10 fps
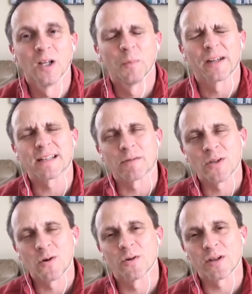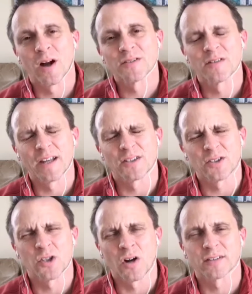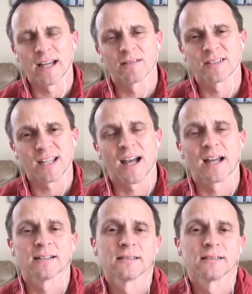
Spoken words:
Because I was holding on to that junk downside.